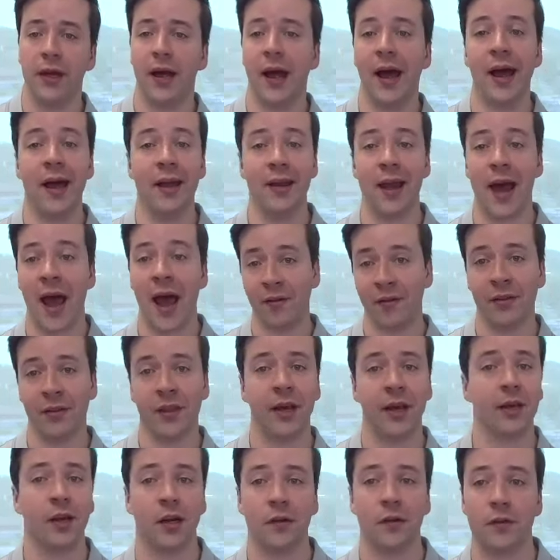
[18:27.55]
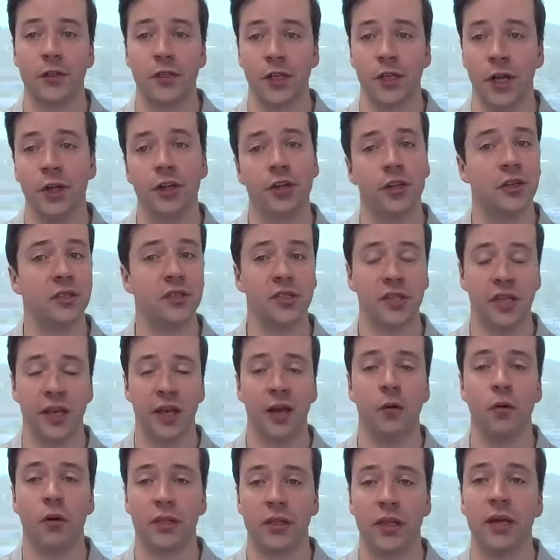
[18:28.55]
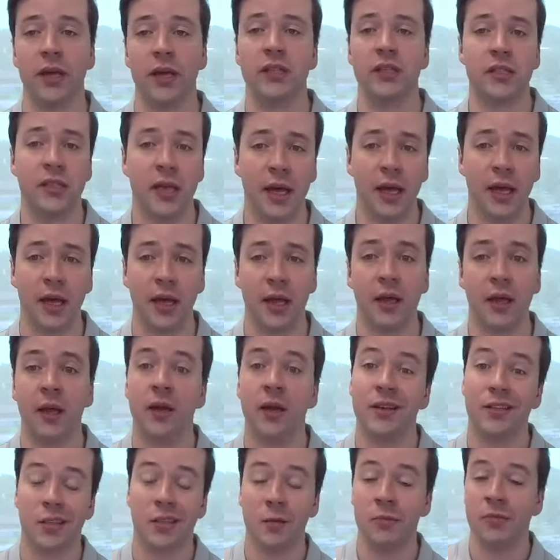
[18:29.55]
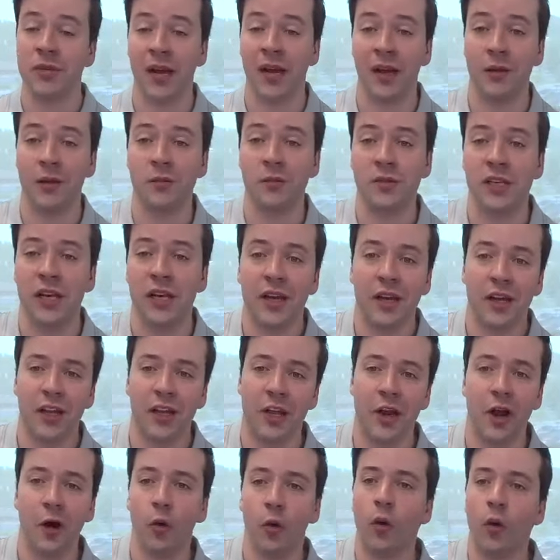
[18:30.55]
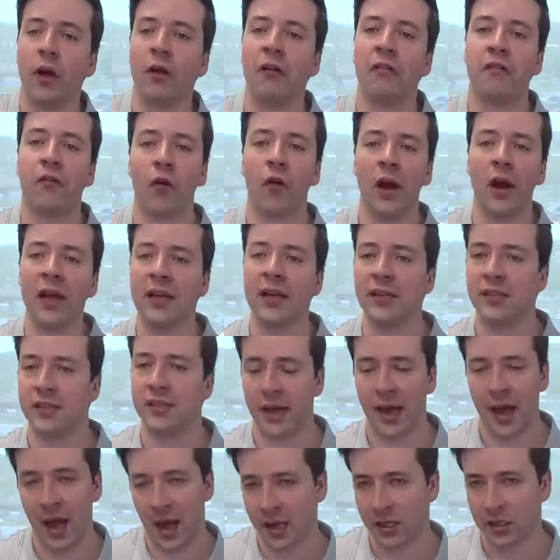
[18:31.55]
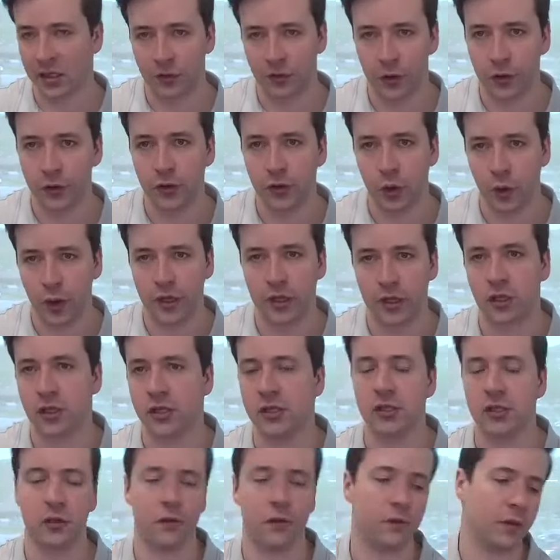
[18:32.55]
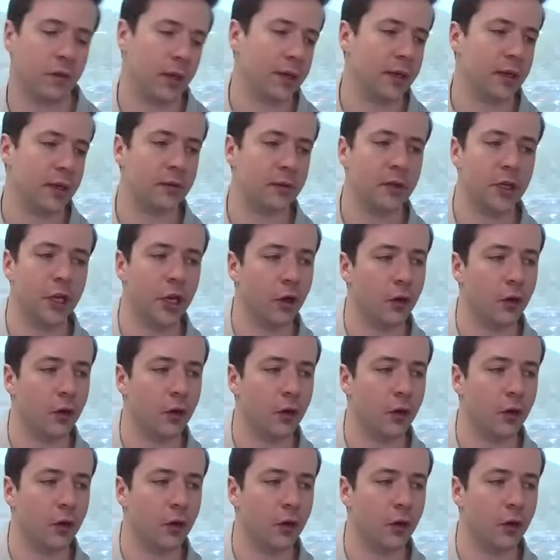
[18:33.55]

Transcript: And having that conversation, seeing what they say. Sometimes, you know, we're afraid to ask for those questions of like, you